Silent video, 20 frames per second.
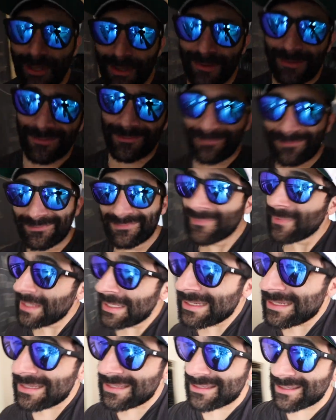go.
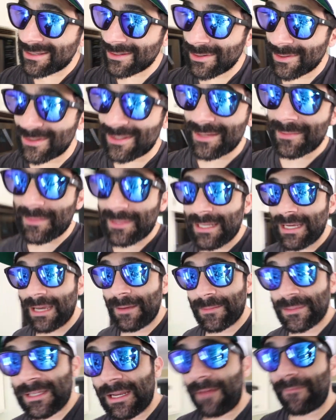So
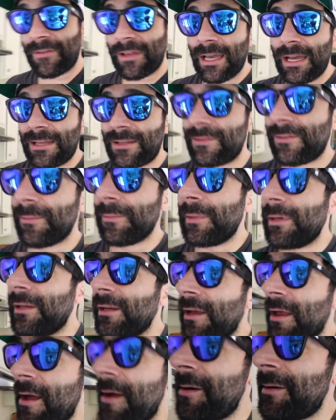sometimes, and I've got to admit
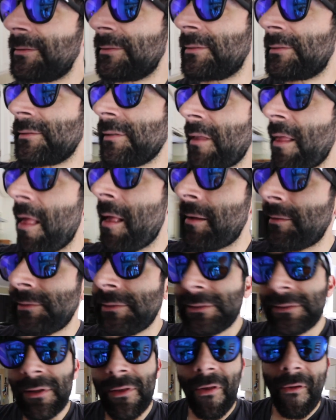it,
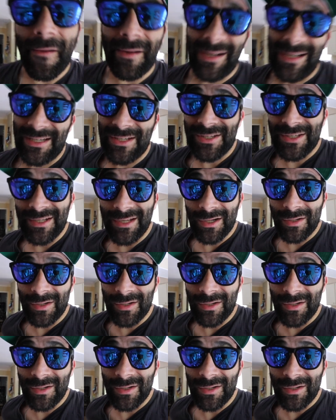I just